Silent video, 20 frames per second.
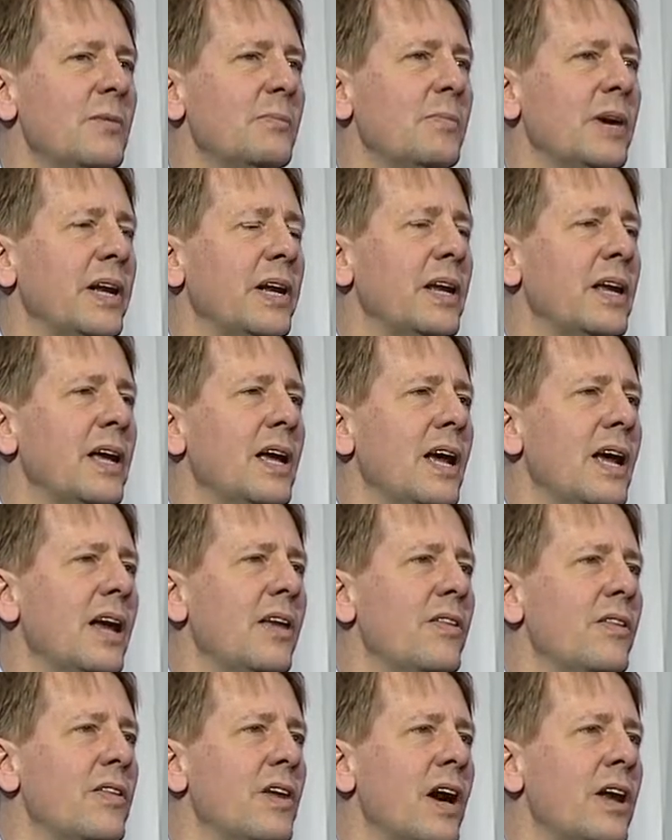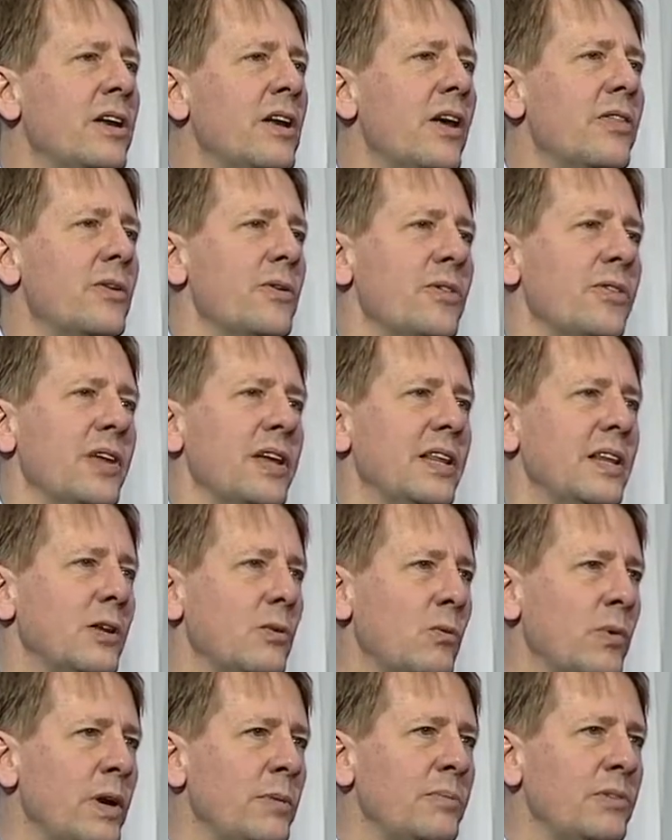But Another thing
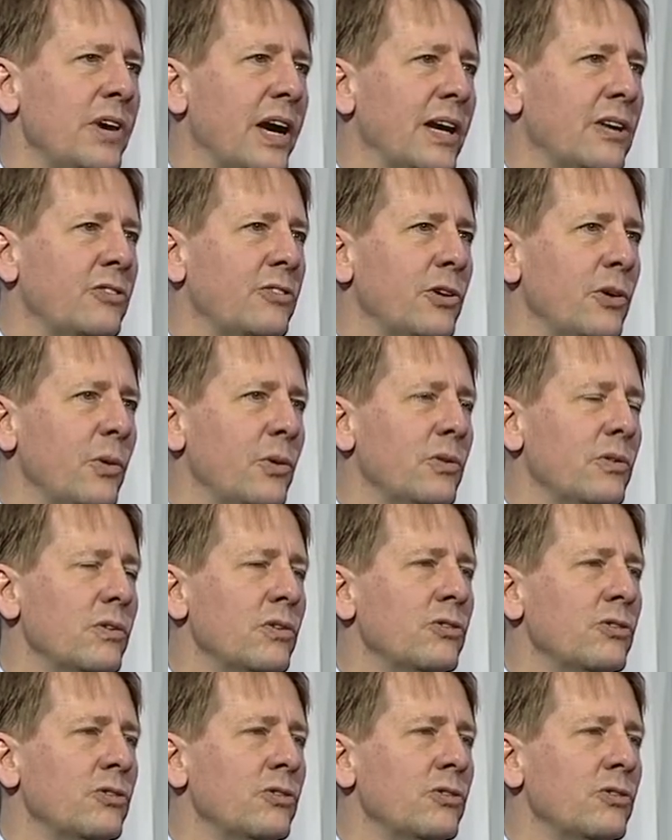that we object to